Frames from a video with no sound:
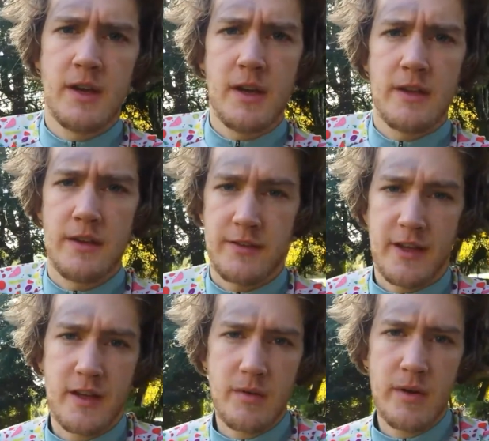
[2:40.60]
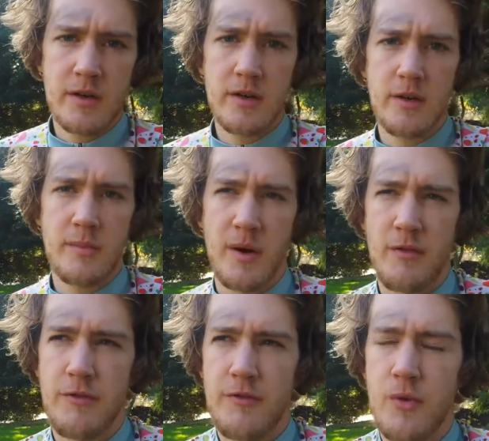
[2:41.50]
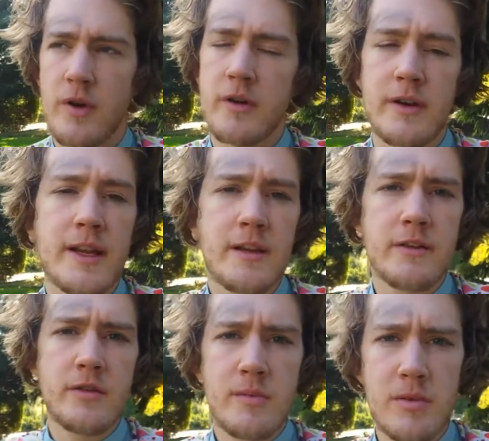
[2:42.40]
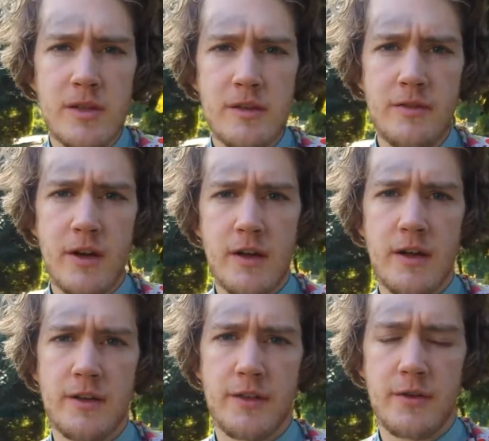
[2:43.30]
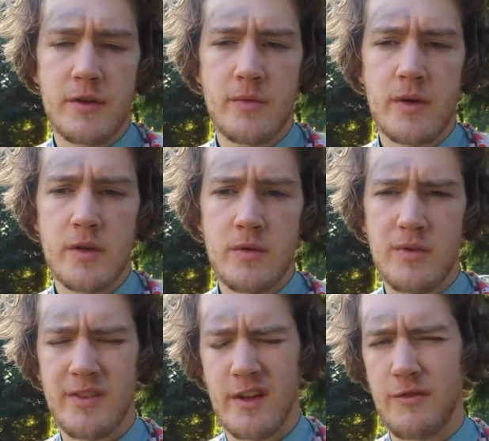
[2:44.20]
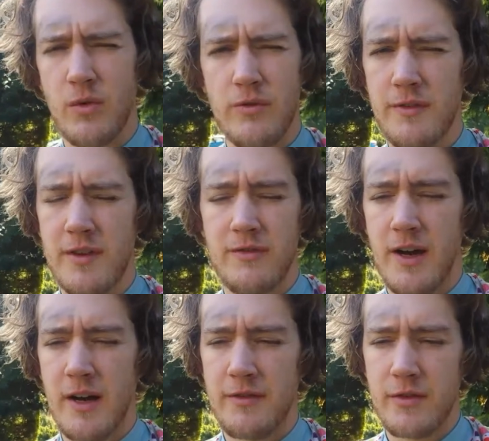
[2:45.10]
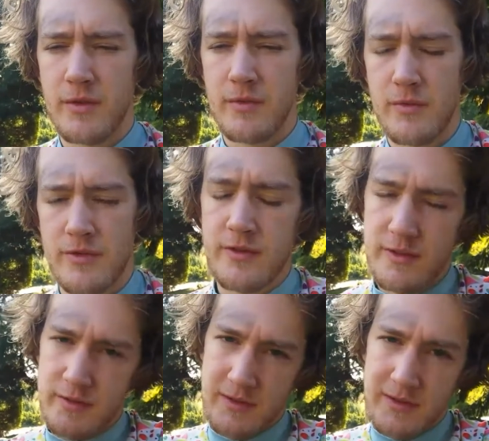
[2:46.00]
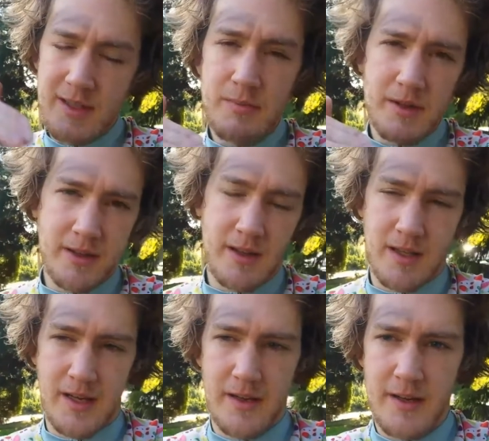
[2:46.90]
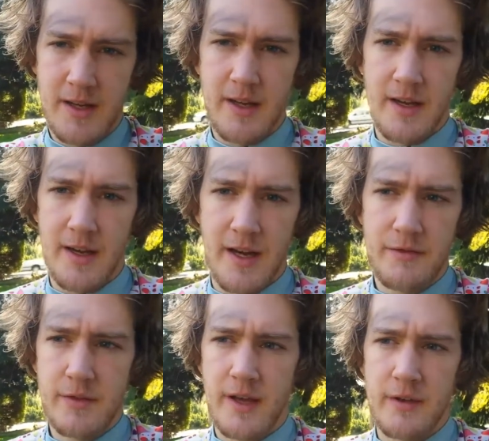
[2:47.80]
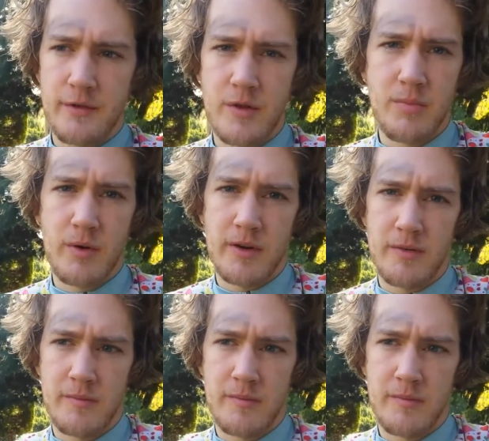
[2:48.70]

the second one about 482 I believe, and the third one was like 455. So it steeply declined, and after that there's no point in